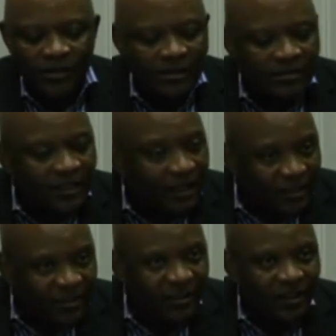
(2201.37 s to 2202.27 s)

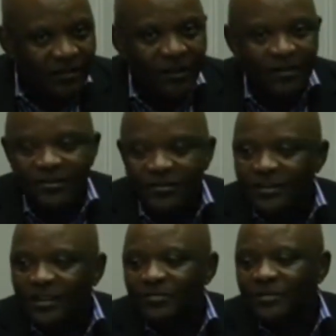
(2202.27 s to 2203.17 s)
challenging our health
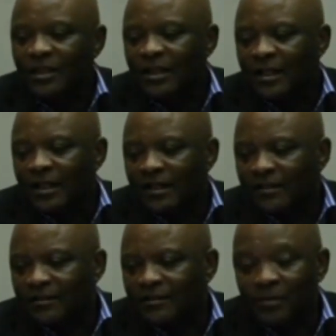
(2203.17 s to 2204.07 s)
systems,
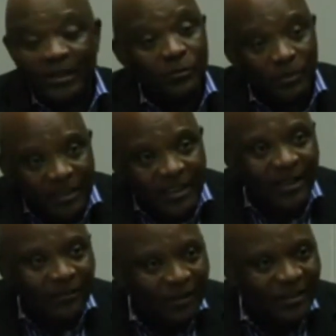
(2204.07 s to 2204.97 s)
but we
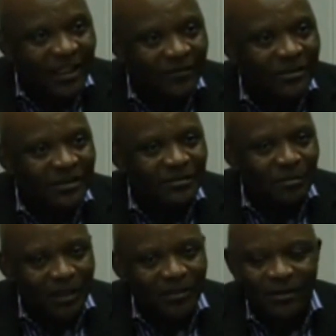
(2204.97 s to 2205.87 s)
still have HIV,
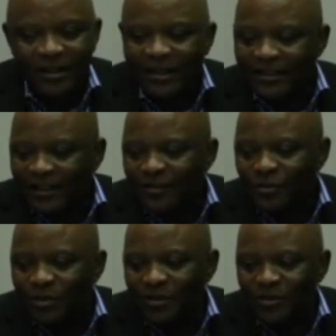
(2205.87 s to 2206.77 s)
malaria, and
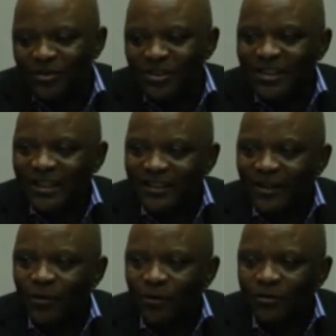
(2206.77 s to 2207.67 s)
tuberculosis, and they're
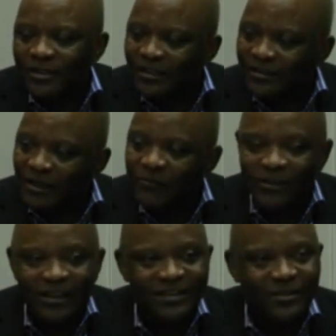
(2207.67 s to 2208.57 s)
all
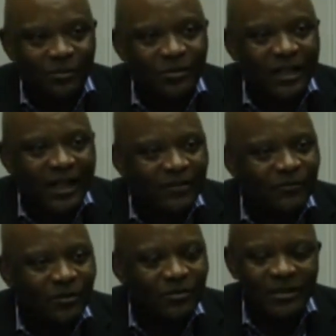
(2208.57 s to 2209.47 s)
Africans dying
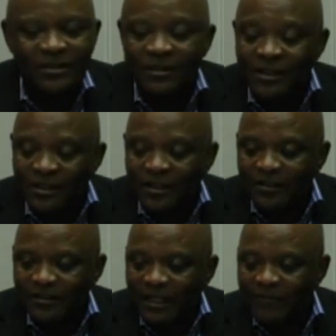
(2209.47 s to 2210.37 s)
from it
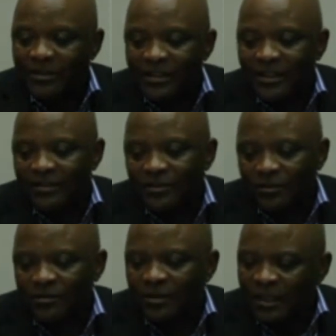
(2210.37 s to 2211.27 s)
every year.
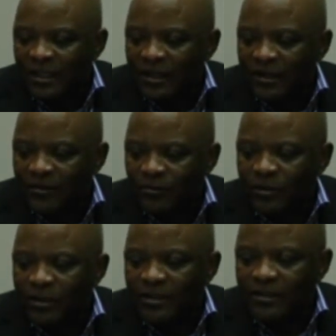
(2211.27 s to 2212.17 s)
So
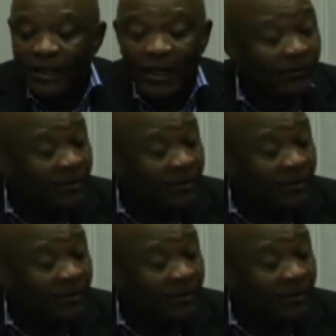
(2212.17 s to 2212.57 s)
we have a